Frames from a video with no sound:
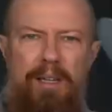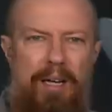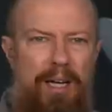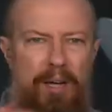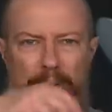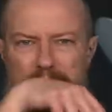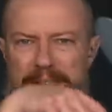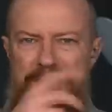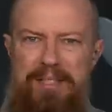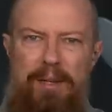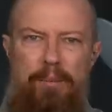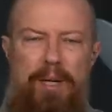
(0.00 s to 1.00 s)
I don't know, I
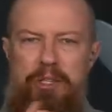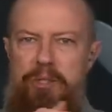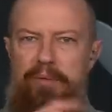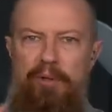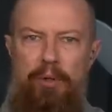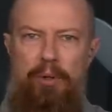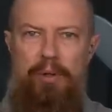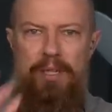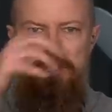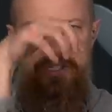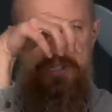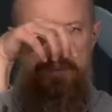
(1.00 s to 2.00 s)
guess when I shoot vertical, I
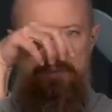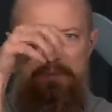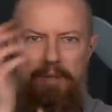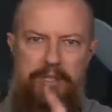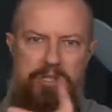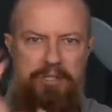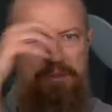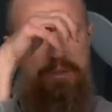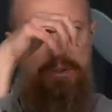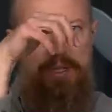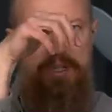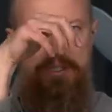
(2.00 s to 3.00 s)
just, I just
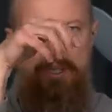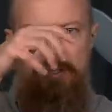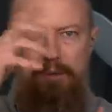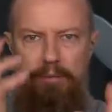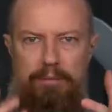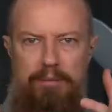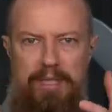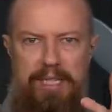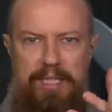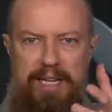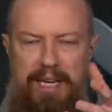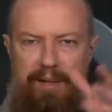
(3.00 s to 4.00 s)
do this. I don't
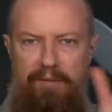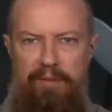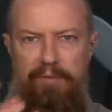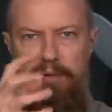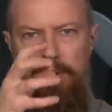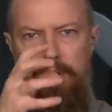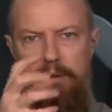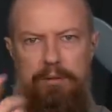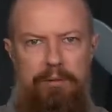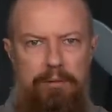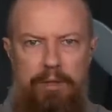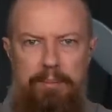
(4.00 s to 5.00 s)
need to have the full on
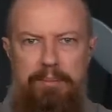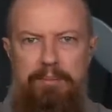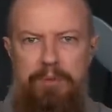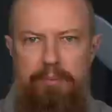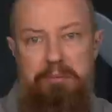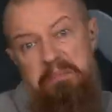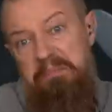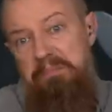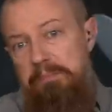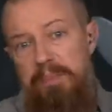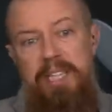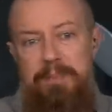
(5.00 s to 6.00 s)
grip. So,
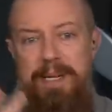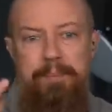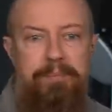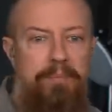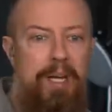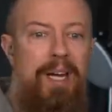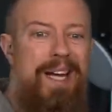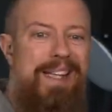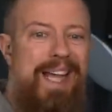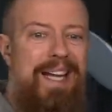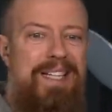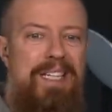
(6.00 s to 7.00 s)
but that's me.
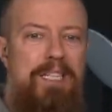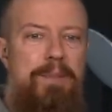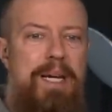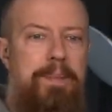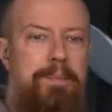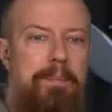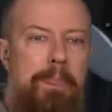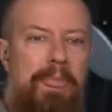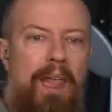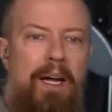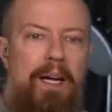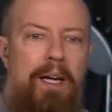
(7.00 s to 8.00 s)
That is me.
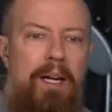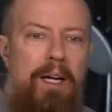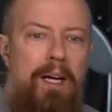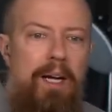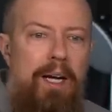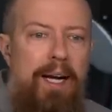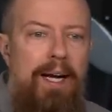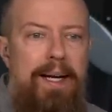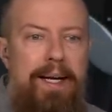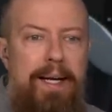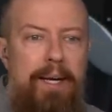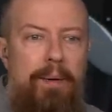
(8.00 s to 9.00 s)

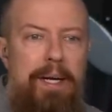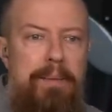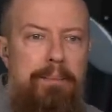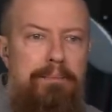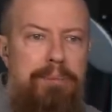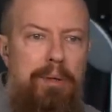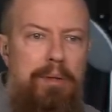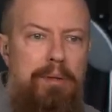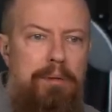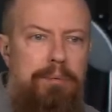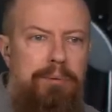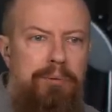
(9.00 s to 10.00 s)
All right,
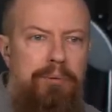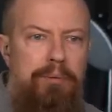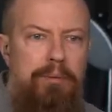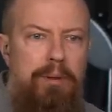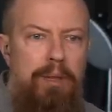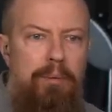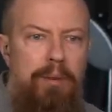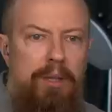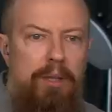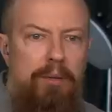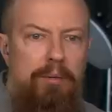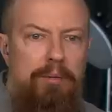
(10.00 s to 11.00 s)
boom. Well, where'd it
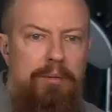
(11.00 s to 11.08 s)
go?